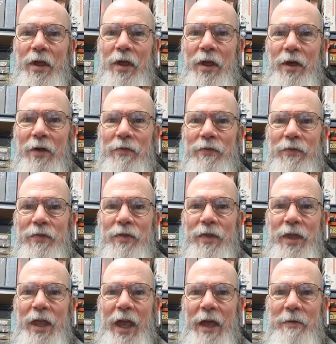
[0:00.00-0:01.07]
of the
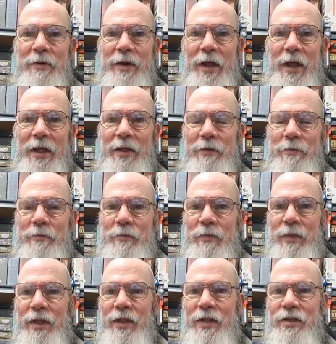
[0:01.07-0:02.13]
game day
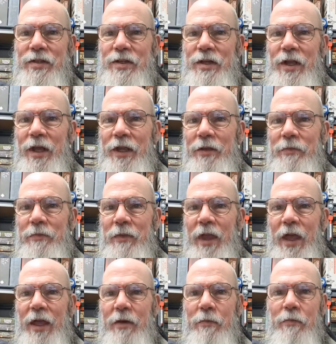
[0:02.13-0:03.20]
yesterday
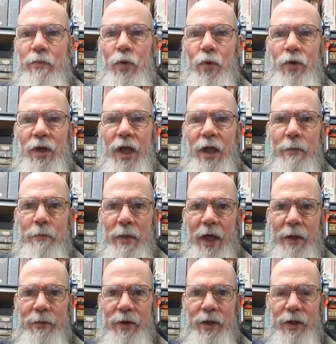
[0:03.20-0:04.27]
at Board Game
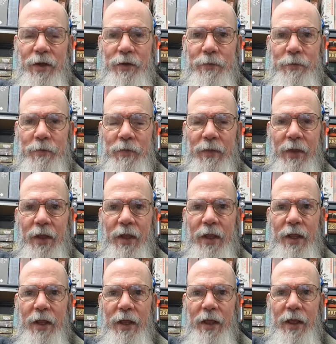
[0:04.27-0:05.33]
Barbecue.
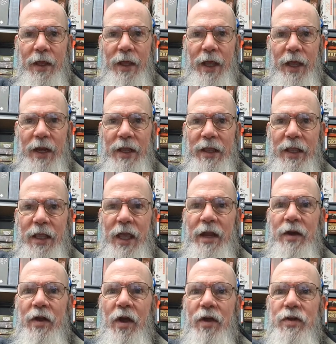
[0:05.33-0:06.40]
And in the
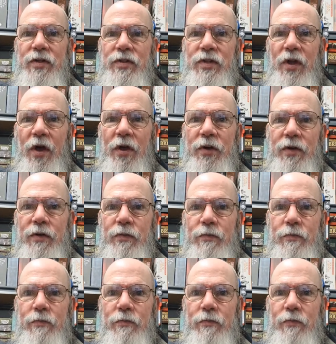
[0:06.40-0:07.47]
end, I decided,
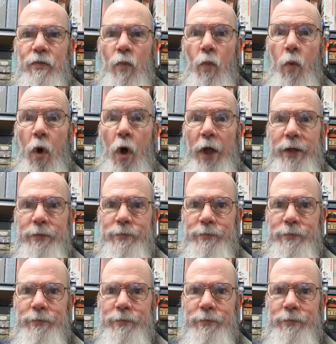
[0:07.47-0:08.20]
why?